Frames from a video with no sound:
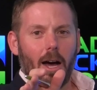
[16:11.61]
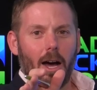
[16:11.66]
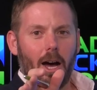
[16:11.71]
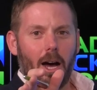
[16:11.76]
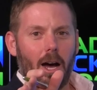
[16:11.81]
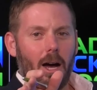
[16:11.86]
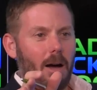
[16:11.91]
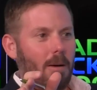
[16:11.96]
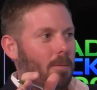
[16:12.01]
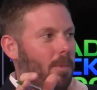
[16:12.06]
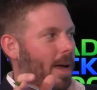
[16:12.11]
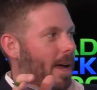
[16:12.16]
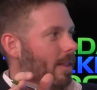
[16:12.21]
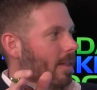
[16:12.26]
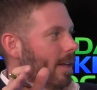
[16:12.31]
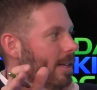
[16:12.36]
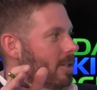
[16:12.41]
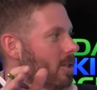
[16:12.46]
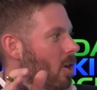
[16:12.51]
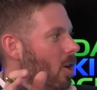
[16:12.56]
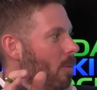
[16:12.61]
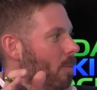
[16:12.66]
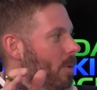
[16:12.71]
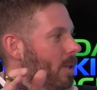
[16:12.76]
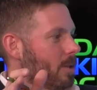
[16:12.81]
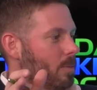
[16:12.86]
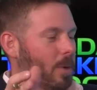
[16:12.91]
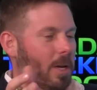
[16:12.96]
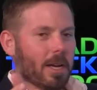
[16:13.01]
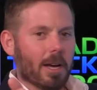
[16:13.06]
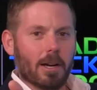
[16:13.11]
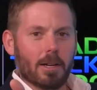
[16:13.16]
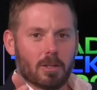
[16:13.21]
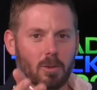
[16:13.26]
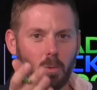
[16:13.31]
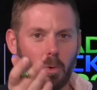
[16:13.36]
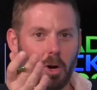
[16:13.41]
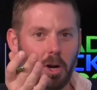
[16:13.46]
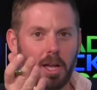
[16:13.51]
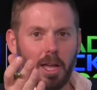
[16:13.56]
And let's hope it's
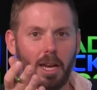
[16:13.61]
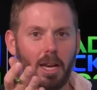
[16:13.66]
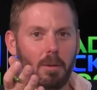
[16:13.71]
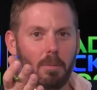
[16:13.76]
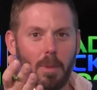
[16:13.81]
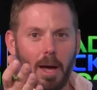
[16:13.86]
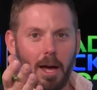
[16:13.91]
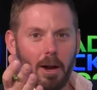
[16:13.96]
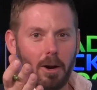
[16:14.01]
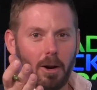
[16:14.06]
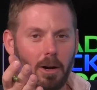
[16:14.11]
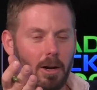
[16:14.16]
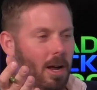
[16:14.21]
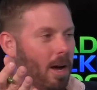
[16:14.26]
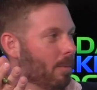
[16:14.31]
because we're getting better,